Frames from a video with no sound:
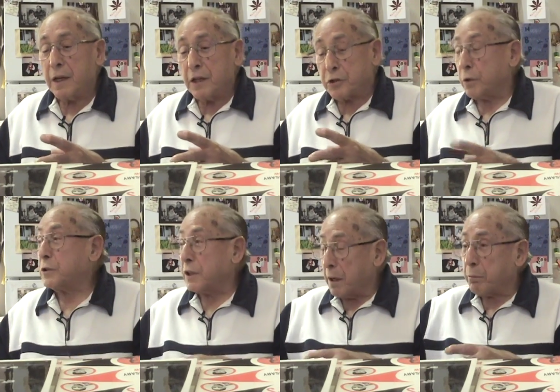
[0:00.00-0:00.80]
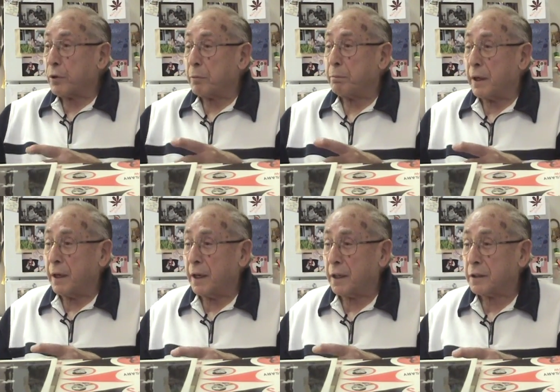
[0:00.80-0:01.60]
So she said, I put up my
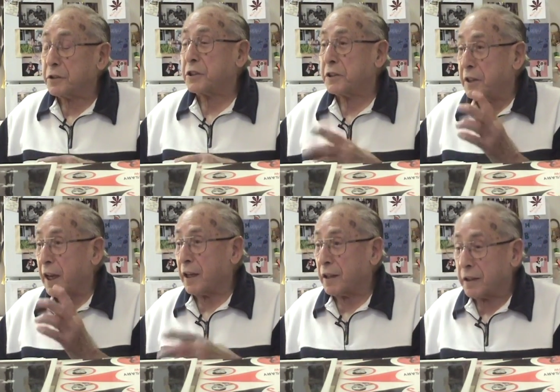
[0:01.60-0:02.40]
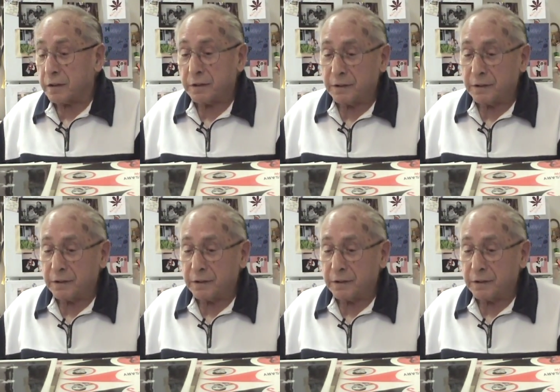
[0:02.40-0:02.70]
hand and said, Canada.